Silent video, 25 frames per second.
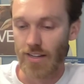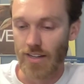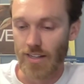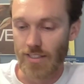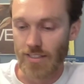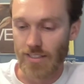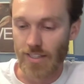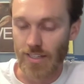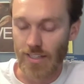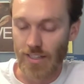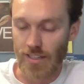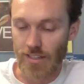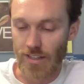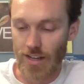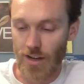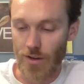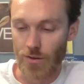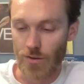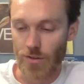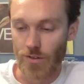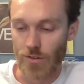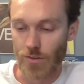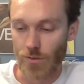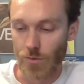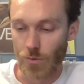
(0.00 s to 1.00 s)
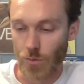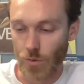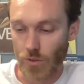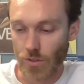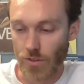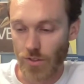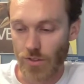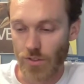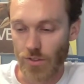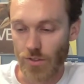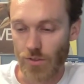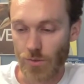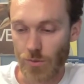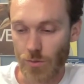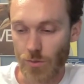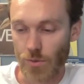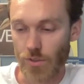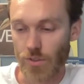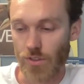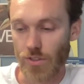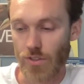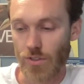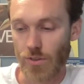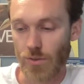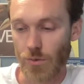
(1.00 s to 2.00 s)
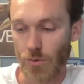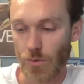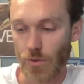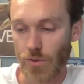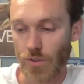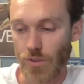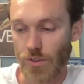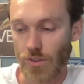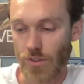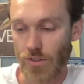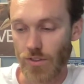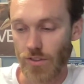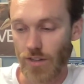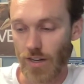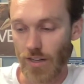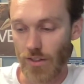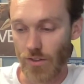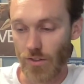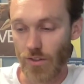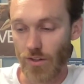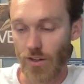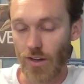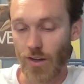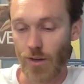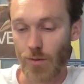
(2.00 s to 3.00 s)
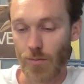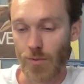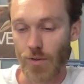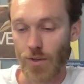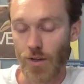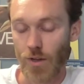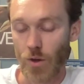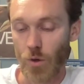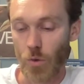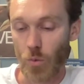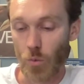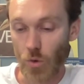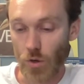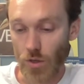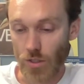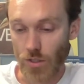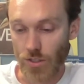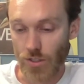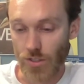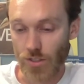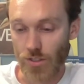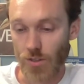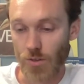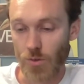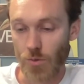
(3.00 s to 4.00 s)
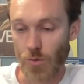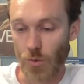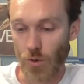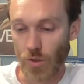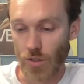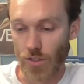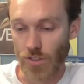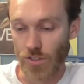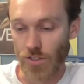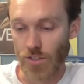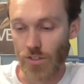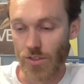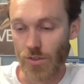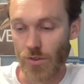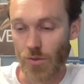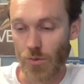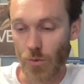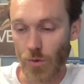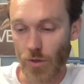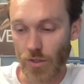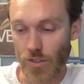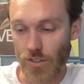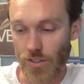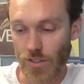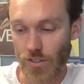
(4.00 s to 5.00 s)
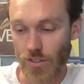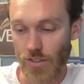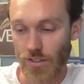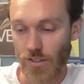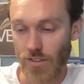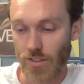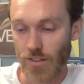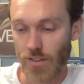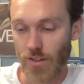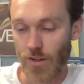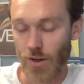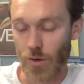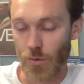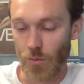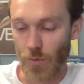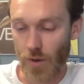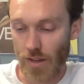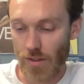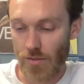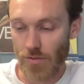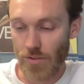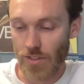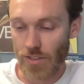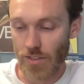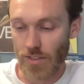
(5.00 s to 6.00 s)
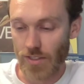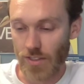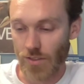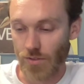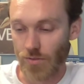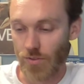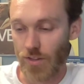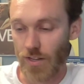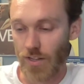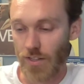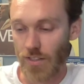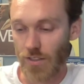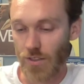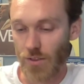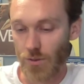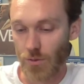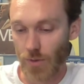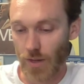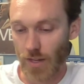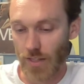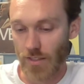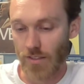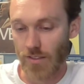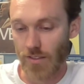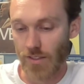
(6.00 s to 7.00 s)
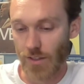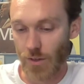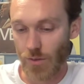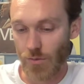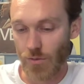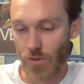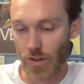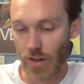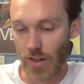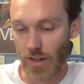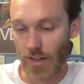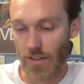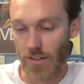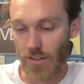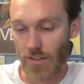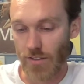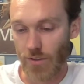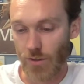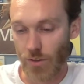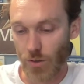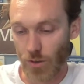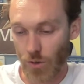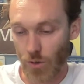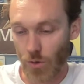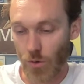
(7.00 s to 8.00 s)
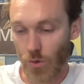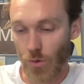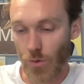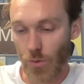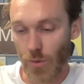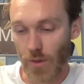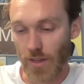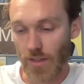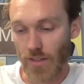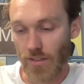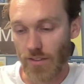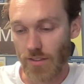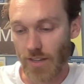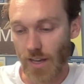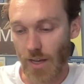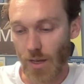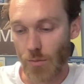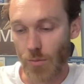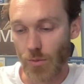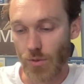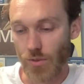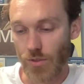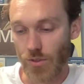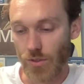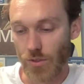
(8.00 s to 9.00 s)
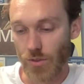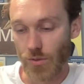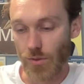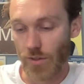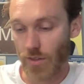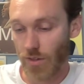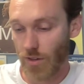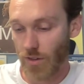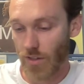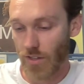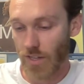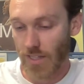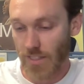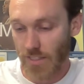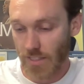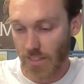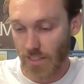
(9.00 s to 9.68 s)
It's getting louder. Whoosh, whoosh, whoosh. I look up. Whoosh, whoosh, whoosh. A raven is flying directly overhead, her coal wings able to, in all that